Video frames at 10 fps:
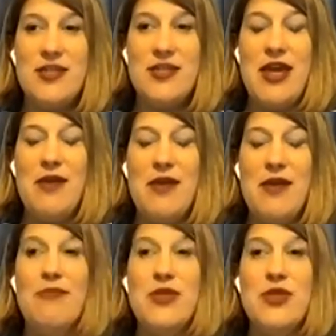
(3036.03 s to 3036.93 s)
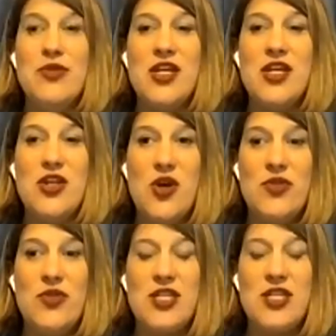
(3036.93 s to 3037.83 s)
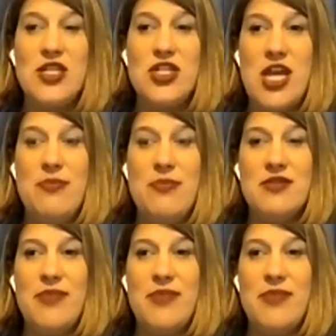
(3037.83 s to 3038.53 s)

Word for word: to make music note shaped